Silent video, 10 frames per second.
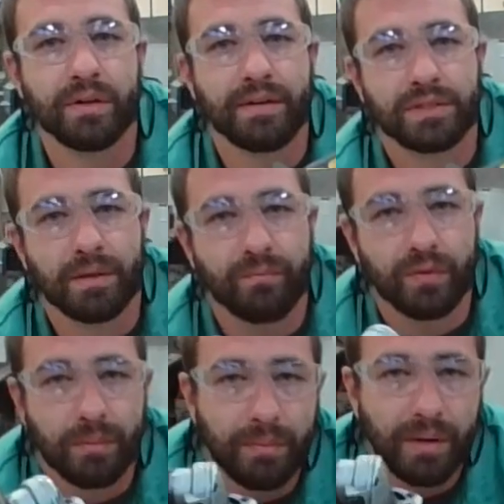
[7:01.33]
have some
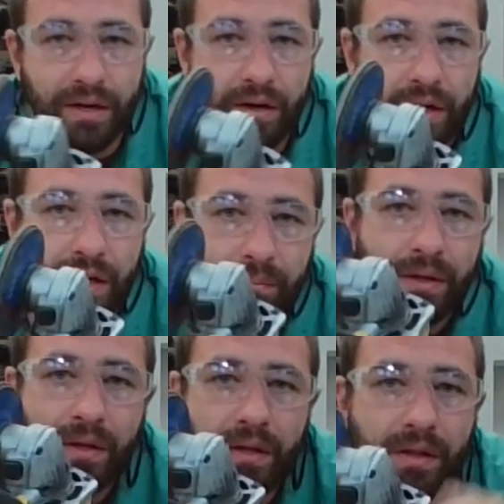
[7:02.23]
form of button on them.
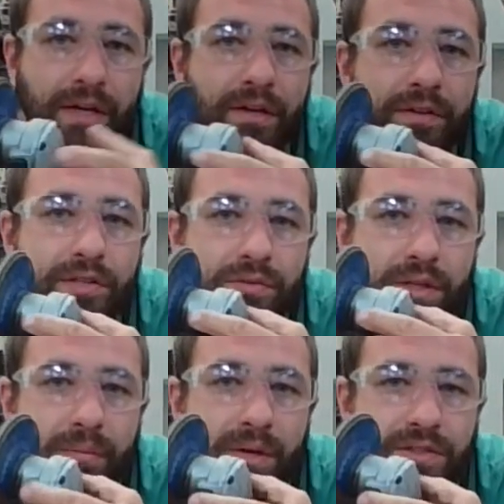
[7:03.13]
Like on this
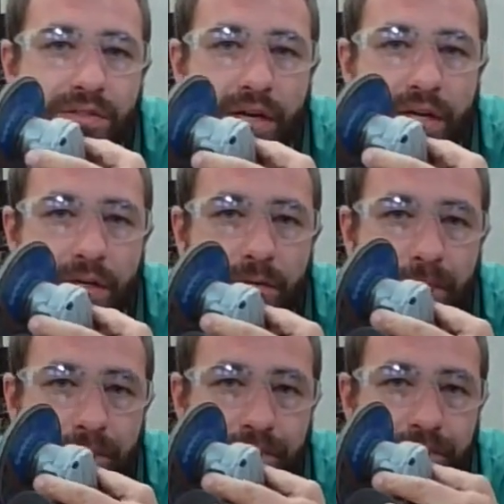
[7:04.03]
one, the button's right here.
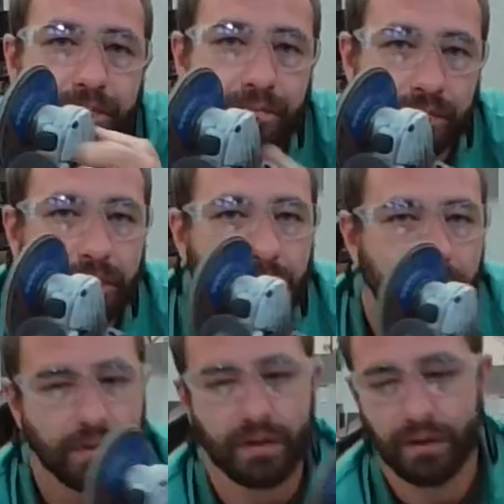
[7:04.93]

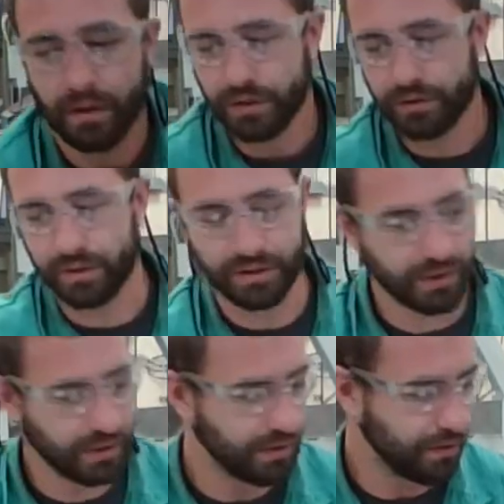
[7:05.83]
So what you're
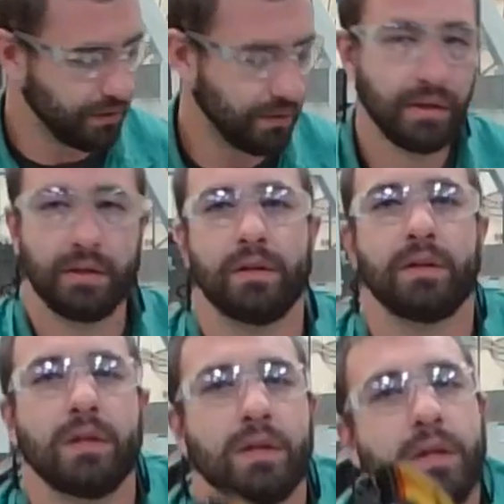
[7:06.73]
going to do